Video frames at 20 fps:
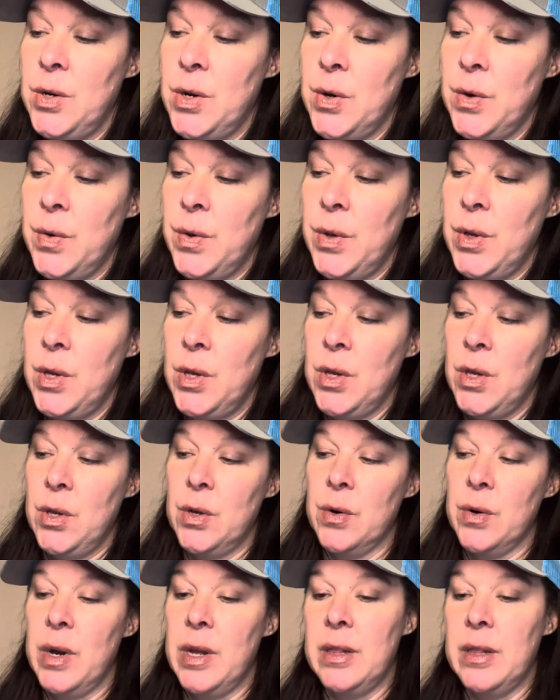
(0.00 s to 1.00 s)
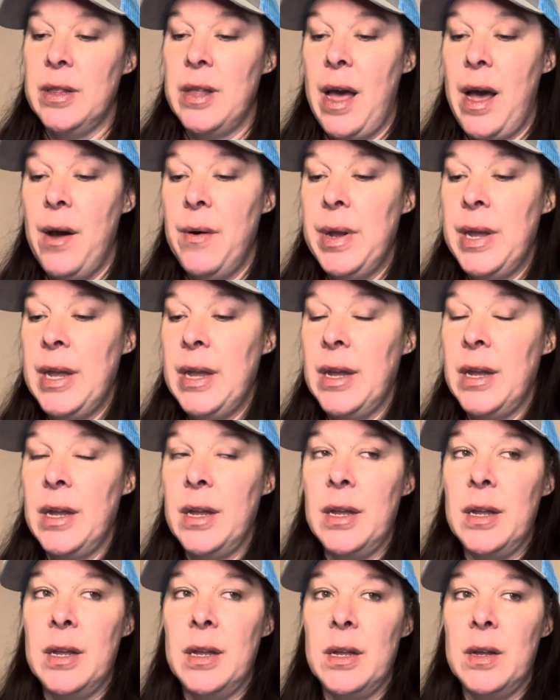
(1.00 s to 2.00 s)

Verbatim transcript: know, you're allowing,